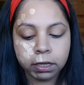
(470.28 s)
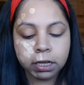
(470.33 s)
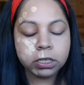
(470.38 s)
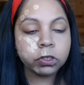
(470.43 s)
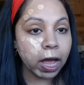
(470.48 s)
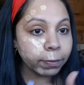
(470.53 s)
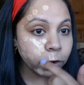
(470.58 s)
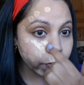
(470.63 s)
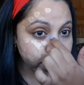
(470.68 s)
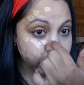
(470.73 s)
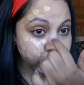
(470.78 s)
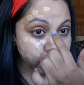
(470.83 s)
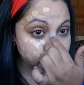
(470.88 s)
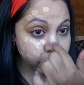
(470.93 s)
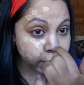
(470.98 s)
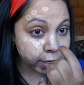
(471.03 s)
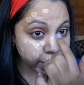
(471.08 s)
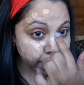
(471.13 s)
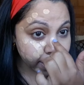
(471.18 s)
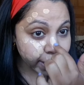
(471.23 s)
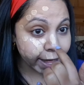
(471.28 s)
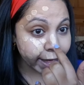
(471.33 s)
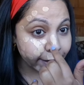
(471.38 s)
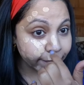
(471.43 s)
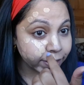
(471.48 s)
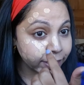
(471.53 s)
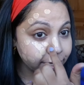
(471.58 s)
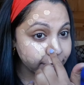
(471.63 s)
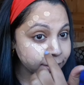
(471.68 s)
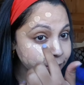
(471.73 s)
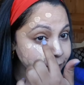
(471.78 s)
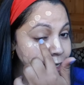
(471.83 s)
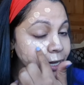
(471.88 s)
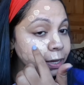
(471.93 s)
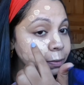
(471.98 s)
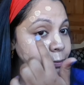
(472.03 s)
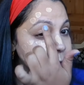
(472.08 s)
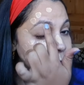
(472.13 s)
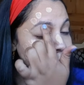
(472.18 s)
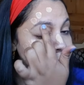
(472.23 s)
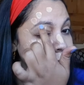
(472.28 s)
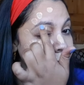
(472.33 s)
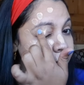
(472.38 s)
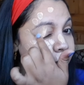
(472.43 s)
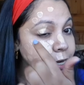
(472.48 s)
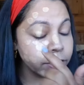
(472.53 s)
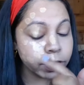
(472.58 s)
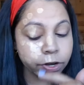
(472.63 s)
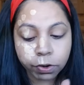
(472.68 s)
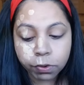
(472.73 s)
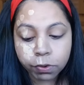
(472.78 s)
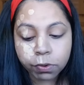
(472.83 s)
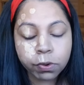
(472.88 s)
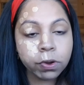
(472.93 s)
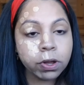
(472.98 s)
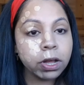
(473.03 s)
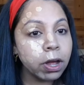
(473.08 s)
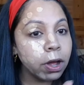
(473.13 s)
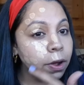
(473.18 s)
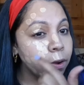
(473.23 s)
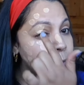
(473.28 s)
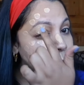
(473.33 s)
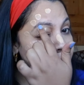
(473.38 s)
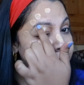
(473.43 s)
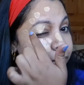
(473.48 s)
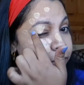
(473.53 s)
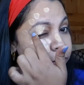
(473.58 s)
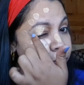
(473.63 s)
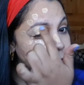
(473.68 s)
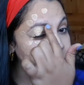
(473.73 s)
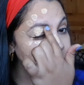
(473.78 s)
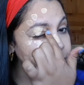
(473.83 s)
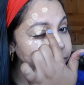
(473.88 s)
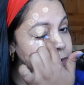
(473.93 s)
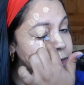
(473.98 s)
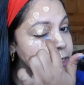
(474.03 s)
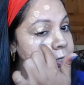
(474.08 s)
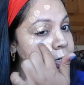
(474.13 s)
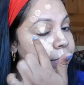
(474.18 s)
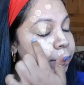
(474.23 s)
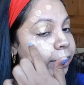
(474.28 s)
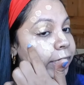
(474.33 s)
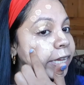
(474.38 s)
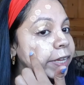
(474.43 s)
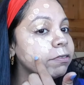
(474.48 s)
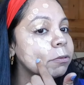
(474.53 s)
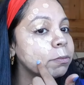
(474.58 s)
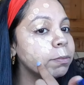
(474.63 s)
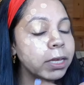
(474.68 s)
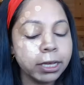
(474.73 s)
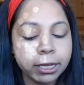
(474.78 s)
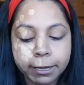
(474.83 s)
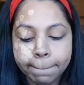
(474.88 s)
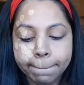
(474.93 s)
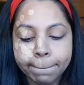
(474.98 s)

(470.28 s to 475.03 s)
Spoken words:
I'm going in a little heavy this time because I know what kind of coverage it gives me.